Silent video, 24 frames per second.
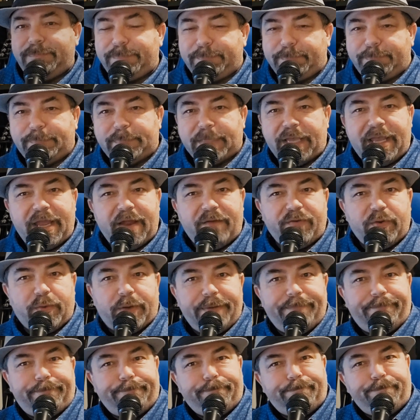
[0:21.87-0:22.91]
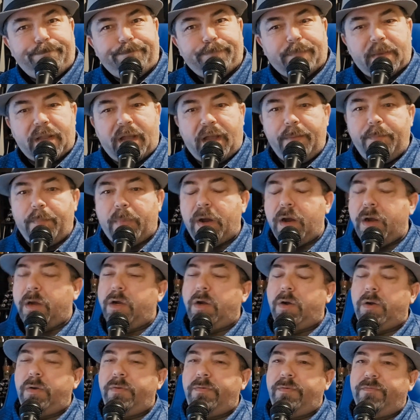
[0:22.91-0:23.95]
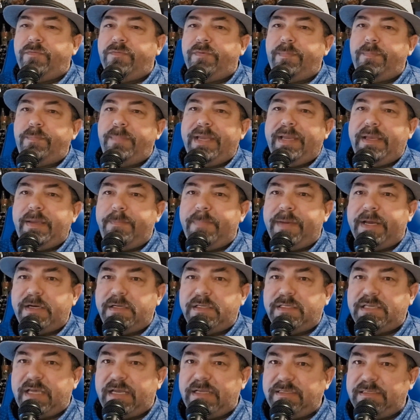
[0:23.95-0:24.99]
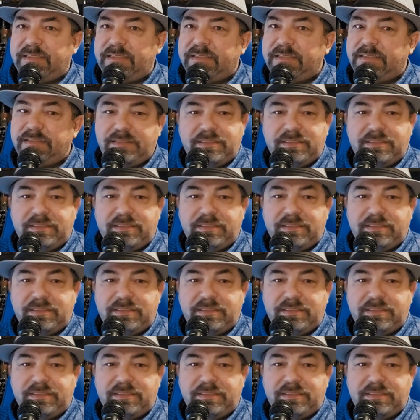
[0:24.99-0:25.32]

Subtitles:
Hey everyone, I'm Marco from Making Better Sense.